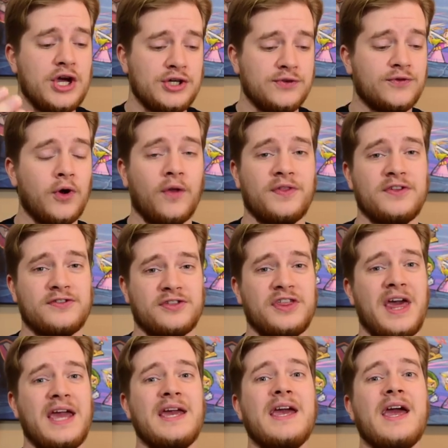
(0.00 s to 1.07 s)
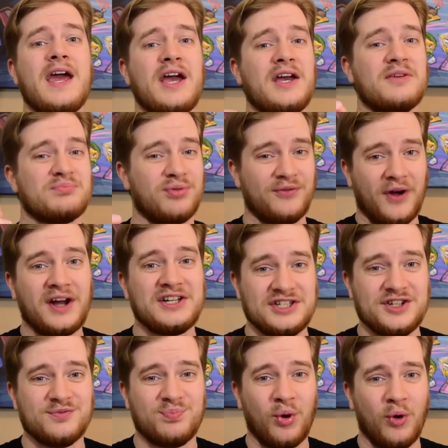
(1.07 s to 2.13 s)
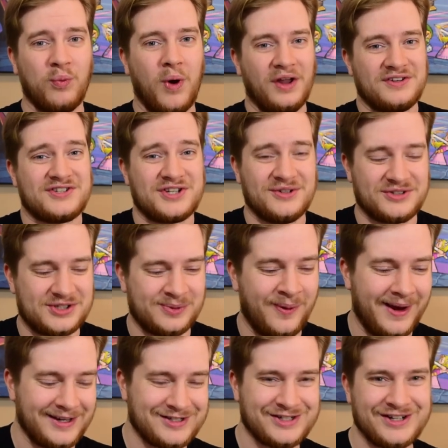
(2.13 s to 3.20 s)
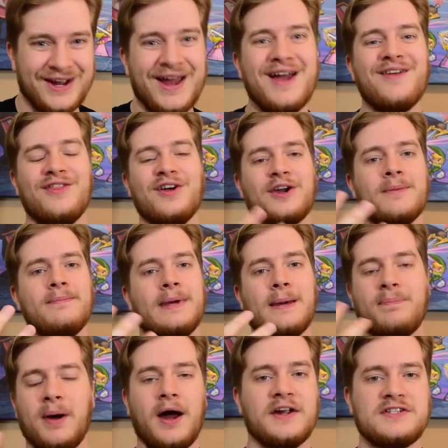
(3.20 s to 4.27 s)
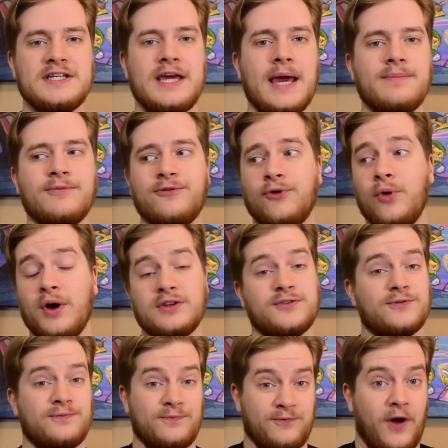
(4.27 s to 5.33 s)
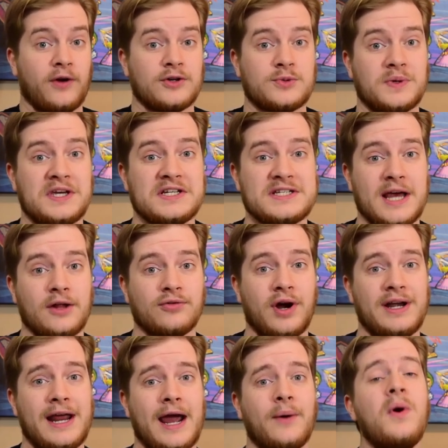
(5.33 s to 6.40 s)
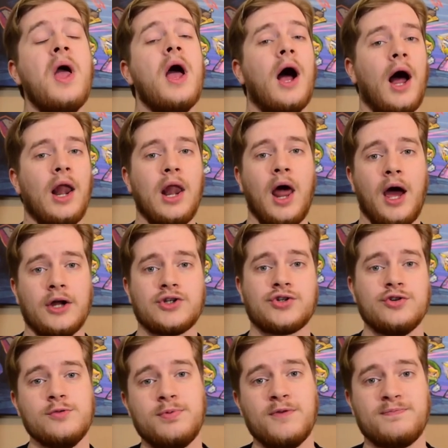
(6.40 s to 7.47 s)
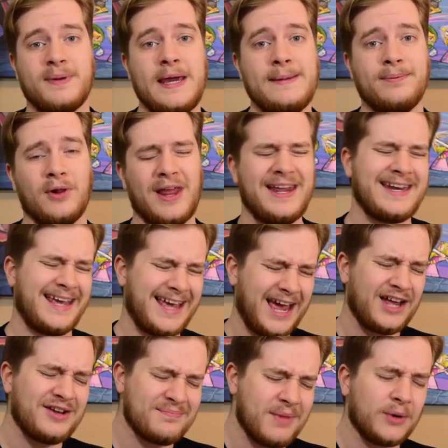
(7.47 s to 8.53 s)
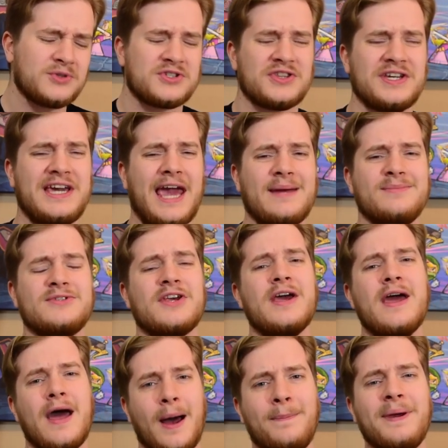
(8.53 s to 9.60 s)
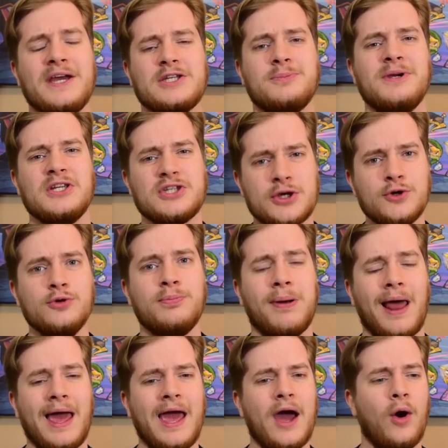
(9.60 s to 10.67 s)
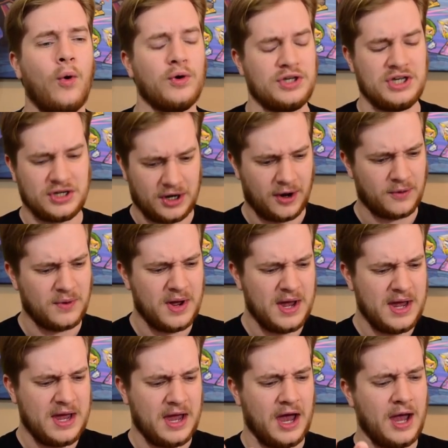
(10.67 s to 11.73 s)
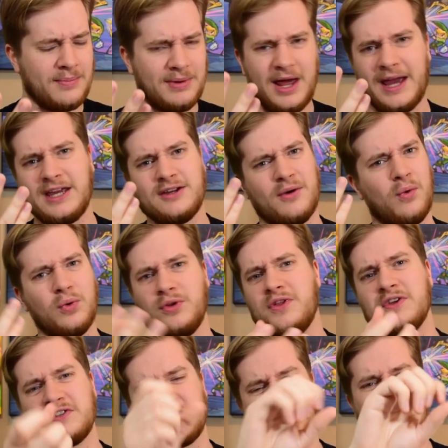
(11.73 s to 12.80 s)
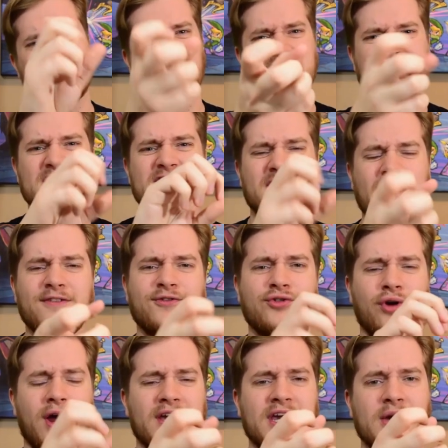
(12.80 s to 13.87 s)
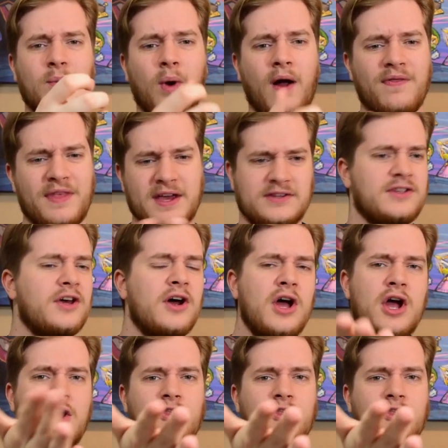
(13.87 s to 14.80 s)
you've got this thing, provided you bought 1-2 Switch, that can be a party game for, as far as we can tell right now, a large group of people. And most of the games appear to be two-player, or, you know, like all this. There's the safe-cracking one, there's the